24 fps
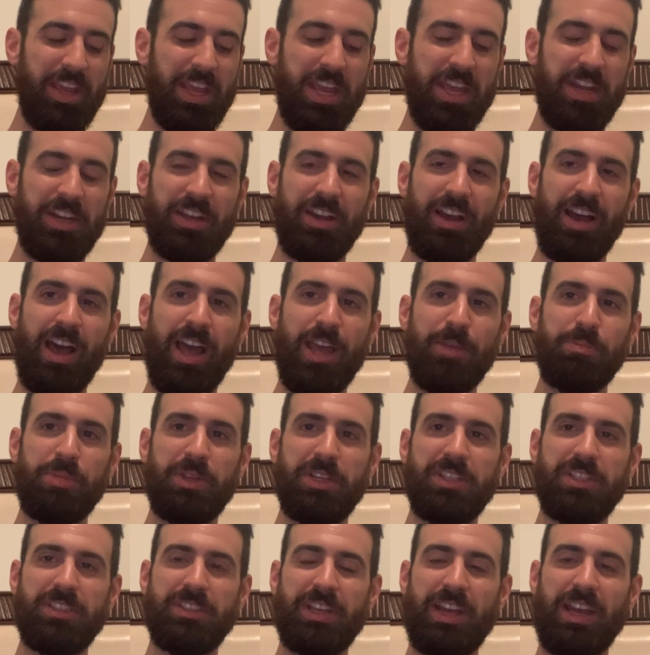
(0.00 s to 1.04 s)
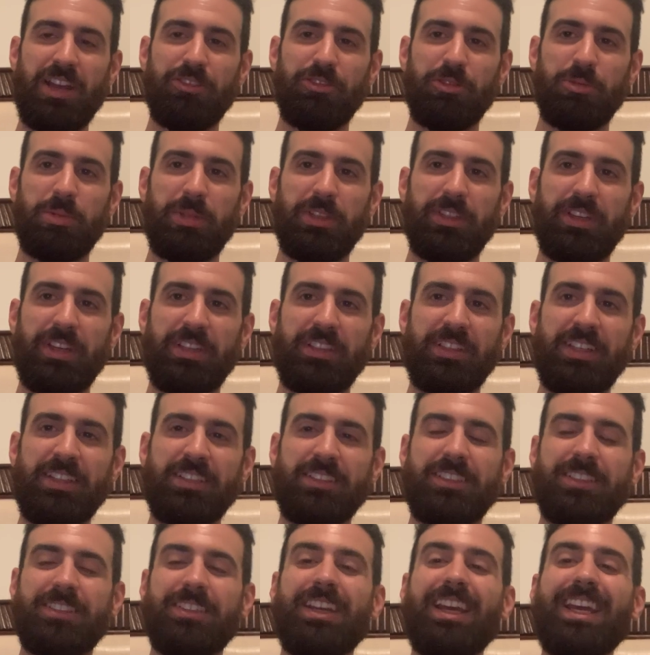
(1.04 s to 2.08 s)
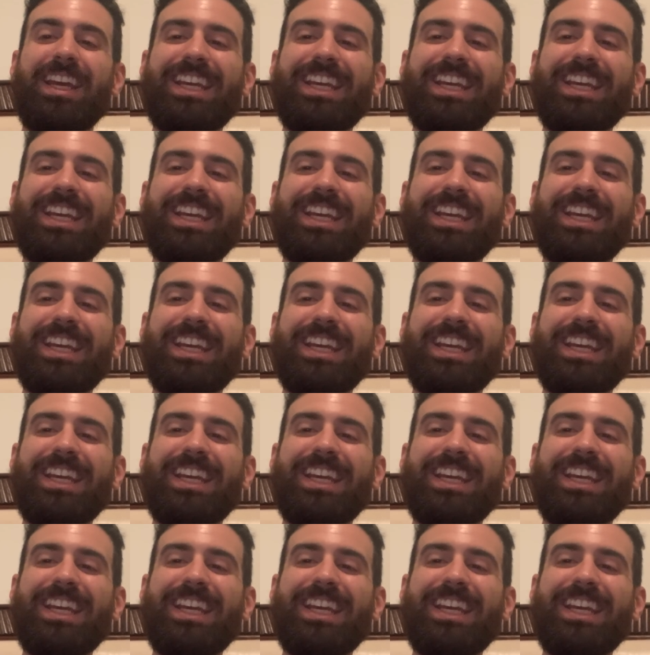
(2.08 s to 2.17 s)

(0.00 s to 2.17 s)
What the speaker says: a high-pitched sound would be like this.